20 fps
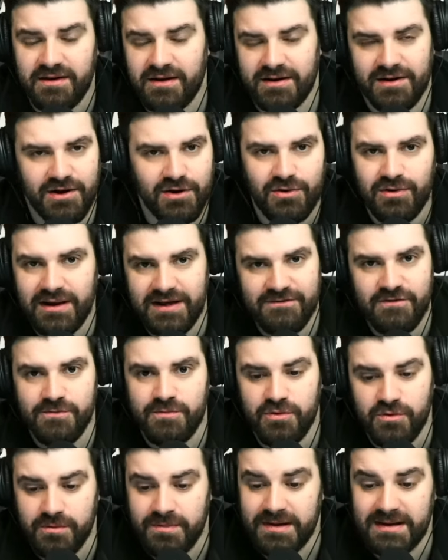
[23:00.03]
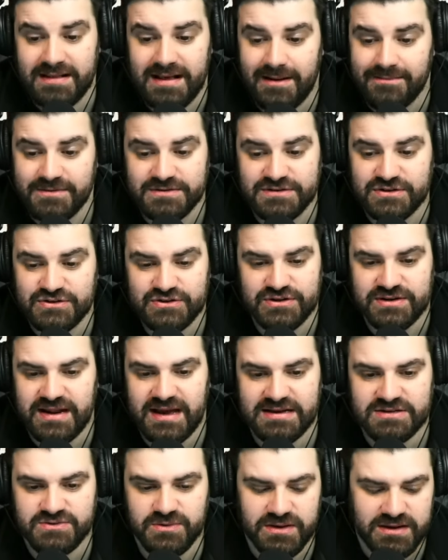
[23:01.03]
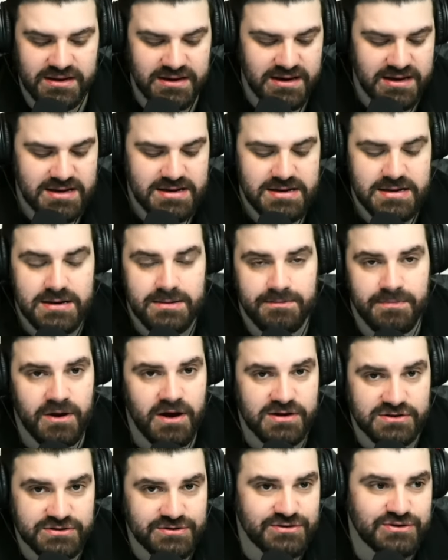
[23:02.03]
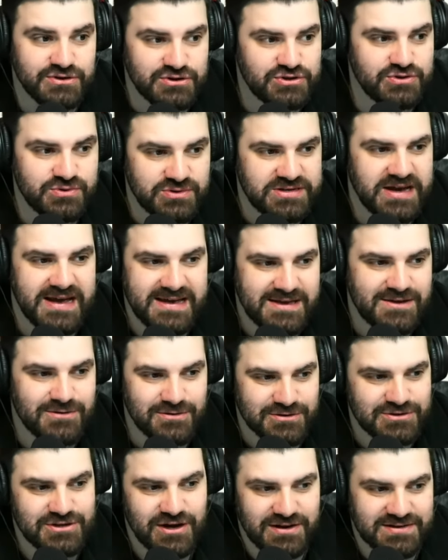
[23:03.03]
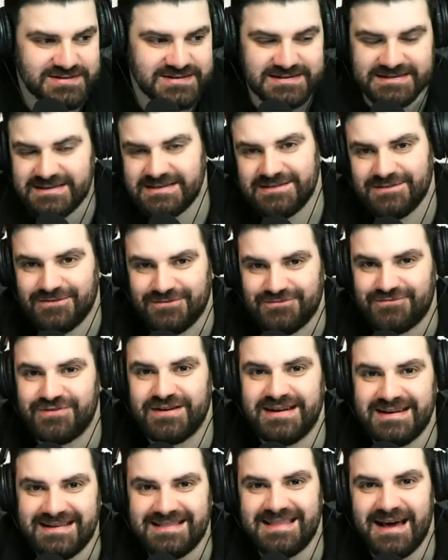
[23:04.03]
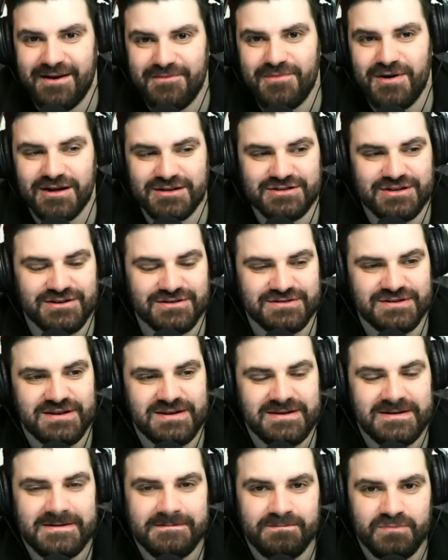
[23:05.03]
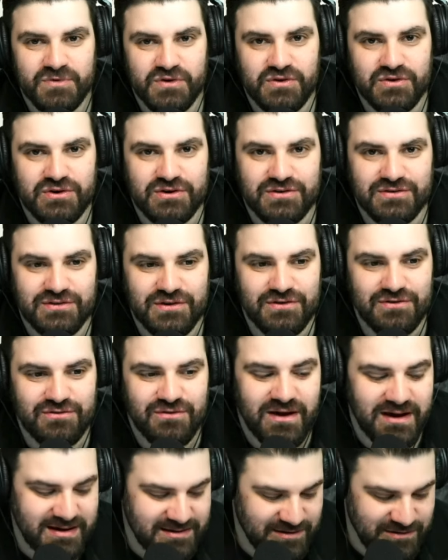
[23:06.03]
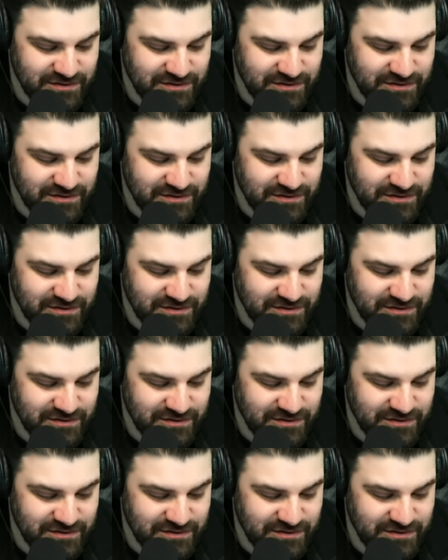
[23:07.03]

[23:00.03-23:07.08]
know Liverpool will be in that position next week, but as long as you take your chances, there's not really that much else you can do, right?